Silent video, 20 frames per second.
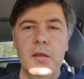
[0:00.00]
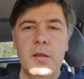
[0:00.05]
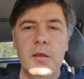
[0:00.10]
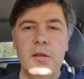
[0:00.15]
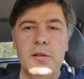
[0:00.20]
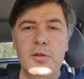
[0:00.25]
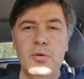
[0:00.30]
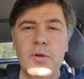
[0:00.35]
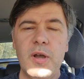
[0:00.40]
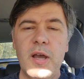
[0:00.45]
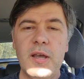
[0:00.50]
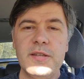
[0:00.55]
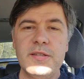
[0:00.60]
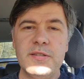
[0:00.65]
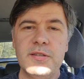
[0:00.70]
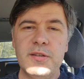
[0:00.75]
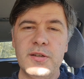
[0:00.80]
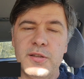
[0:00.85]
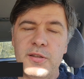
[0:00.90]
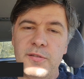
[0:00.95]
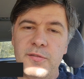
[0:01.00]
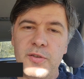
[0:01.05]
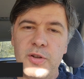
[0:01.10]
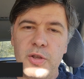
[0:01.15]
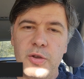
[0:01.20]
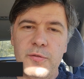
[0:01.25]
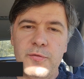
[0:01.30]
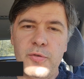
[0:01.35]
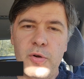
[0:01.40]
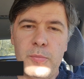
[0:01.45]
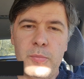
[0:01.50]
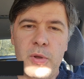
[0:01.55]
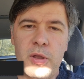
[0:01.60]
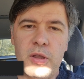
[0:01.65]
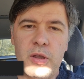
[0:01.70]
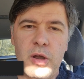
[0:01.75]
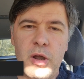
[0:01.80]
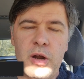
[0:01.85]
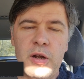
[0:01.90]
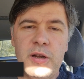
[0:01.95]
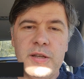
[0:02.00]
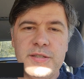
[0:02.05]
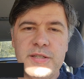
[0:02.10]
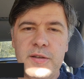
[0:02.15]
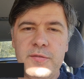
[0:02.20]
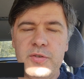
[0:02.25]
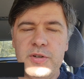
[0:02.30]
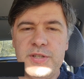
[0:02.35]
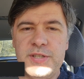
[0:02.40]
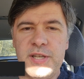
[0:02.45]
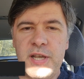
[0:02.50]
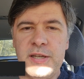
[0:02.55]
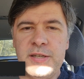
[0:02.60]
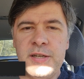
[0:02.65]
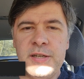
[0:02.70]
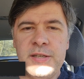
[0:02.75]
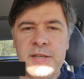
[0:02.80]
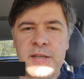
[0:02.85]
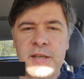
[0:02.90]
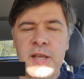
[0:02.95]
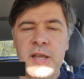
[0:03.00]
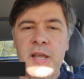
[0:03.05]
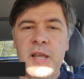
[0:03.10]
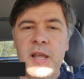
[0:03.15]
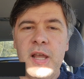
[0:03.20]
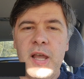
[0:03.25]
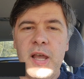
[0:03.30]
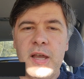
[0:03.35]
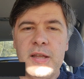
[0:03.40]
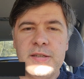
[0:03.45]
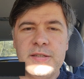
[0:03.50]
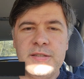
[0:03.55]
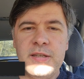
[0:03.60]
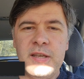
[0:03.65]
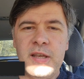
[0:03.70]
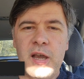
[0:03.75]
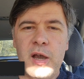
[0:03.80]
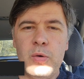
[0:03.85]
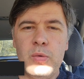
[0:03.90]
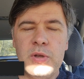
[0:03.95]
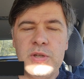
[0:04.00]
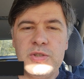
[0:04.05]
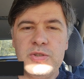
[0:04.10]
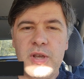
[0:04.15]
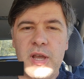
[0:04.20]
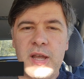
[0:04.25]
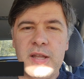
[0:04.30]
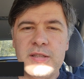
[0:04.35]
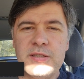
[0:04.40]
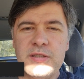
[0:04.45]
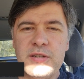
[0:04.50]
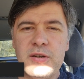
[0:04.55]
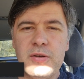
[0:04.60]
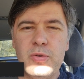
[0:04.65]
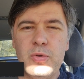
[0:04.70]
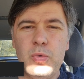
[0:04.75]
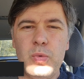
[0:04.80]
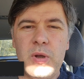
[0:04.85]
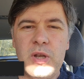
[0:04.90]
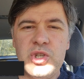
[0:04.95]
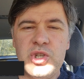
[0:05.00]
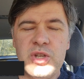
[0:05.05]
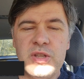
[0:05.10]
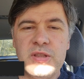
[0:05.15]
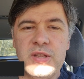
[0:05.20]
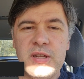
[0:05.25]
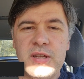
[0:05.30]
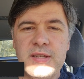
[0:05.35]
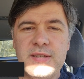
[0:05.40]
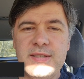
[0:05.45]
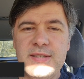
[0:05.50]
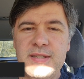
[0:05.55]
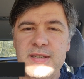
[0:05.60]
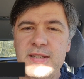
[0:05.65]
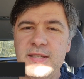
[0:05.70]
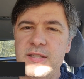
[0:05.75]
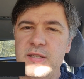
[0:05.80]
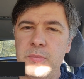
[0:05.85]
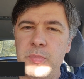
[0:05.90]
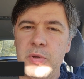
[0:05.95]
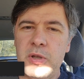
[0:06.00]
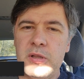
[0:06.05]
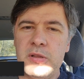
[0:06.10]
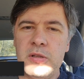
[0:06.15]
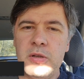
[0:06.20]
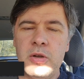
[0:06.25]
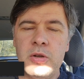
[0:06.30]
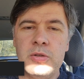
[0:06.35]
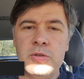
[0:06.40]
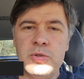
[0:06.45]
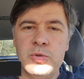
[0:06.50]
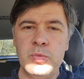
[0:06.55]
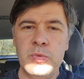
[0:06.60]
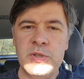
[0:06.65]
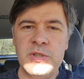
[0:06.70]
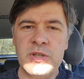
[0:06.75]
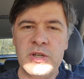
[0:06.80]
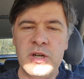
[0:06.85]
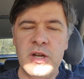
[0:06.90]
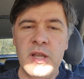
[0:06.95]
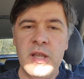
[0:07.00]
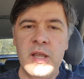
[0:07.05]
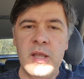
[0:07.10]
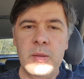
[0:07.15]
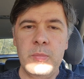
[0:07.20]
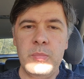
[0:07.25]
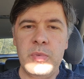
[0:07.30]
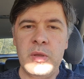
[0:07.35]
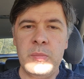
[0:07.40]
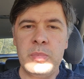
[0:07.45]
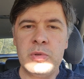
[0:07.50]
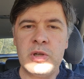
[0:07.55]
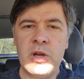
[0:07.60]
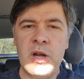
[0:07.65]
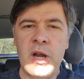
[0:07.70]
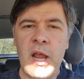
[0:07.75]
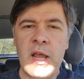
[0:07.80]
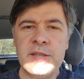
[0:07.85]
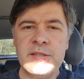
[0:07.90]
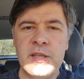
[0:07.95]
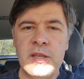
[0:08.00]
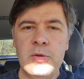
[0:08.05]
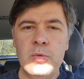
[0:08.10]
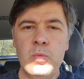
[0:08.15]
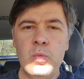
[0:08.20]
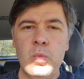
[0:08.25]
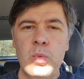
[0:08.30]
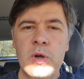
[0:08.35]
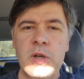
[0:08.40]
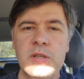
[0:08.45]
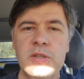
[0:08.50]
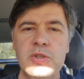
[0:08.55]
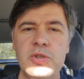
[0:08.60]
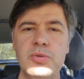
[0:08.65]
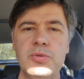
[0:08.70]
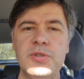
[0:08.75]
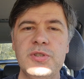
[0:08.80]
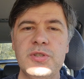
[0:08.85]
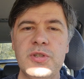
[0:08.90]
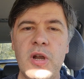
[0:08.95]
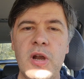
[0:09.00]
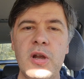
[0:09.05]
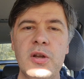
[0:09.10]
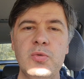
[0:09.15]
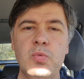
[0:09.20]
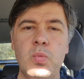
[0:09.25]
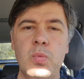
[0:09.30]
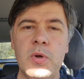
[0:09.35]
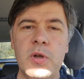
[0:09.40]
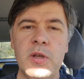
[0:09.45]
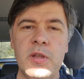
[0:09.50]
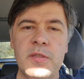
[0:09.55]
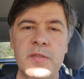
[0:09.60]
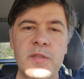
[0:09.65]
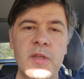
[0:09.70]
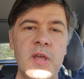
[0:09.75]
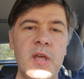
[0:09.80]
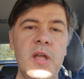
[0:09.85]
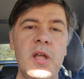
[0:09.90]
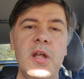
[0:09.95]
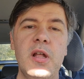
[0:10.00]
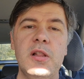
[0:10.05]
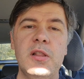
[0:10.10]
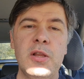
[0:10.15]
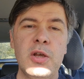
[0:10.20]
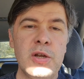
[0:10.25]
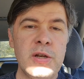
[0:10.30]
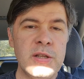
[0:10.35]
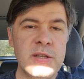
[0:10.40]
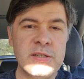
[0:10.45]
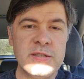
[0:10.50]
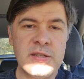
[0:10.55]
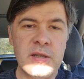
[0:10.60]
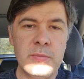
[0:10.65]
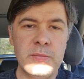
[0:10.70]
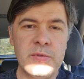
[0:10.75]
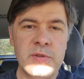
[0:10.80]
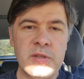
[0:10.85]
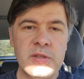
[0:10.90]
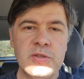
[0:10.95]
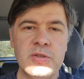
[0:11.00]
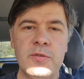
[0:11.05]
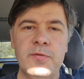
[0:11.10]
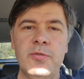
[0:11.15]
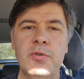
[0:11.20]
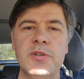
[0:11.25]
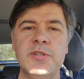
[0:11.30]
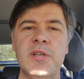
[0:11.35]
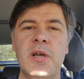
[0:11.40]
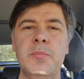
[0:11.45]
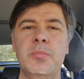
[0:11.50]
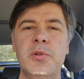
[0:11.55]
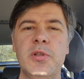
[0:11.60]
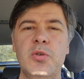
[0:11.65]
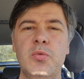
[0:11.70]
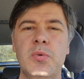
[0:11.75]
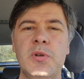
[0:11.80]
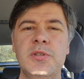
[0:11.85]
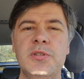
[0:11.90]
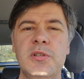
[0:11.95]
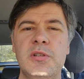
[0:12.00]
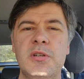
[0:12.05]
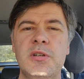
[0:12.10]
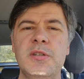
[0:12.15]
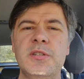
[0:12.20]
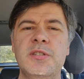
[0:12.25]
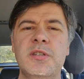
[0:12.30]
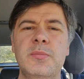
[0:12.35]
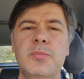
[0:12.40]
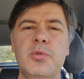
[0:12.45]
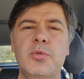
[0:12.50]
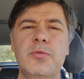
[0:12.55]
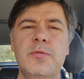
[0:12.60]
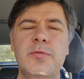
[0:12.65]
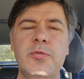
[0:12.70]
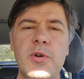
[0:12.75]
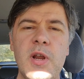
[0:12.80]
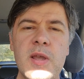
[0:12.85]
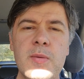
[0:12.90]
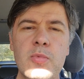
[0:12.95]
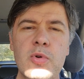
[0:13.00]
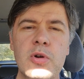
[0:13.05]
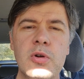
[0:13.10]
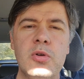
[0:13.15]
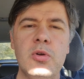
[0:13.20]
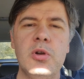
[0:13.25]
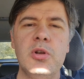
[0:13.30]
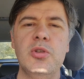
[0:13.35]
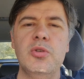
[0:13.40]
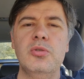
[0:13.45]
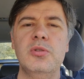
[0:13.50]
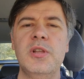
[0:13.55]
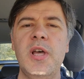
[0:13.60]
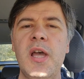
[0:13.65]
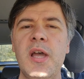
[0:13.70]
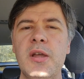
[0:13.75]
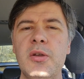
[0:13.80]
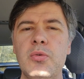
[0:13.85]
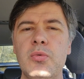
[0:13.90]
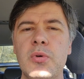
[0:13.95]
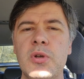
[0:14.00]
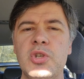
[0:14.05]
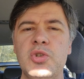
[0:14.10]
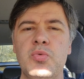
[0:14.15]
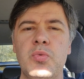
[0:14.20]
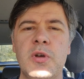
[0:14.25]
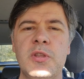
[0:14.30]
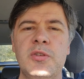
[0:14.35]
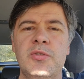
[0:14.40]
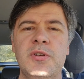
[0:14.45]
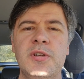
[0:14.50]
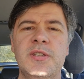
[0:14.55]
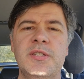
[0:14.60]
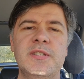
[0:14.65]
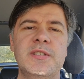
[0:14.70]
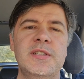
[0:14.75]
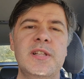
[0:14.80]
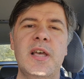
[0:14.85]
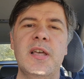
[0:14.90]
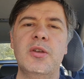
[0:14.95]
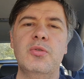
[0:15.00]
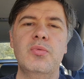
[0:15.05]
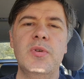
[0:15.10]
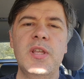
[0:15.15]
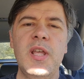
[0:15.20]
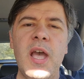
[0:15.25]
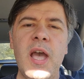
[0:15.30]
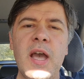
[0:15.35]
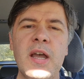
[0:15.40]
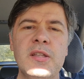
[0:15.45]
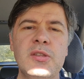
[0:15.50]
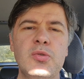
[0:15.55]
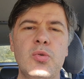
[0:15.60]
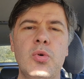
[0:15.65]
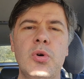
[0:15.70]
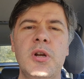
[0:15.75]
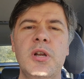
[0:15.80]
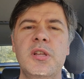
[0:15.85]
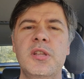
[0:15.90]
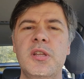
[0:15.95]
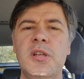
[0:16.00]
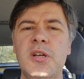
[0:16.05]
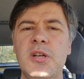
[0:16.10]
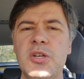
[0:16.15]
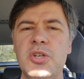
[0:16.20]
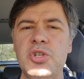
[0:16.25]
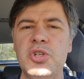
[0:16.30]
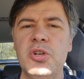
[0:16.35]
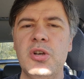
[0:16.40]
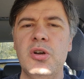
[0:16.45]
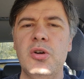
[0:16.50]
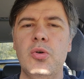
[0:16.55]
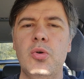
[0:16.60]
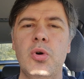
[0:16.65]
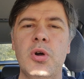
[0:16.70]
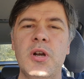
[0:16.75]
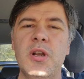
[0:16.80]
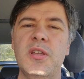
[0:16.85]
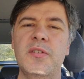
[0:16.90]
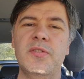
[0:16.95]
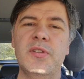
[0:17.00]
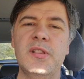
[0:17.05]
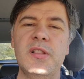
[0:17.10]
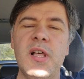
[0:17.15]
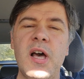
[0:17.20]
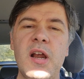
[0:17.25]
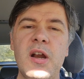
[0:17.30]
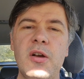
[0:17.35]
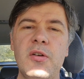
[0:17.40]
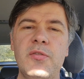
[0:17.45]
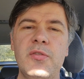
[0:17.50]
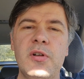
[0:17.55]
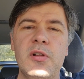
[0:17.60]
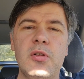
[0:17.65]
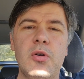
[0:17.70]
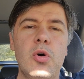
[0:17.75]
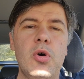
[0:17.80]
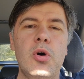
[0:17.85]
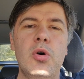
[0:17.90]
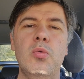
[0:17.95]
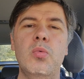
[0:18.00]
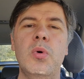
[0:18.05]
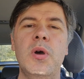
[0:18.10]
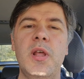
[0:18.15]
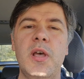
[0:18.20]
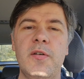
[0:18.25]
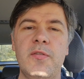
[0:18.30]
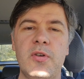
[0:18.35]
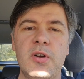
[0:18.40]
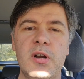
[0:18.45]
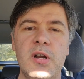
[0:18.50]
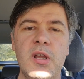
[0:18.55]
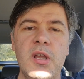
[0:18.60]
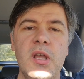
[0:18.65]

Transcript: Hello guys, another video from my car as every Saturday, and today I want to answer a question that I see typically on Twitter. People are asking what to start with learning something. So for example, you want to learn some new framework or new language, whether it's like React or Inertia or even Laravel or whatever.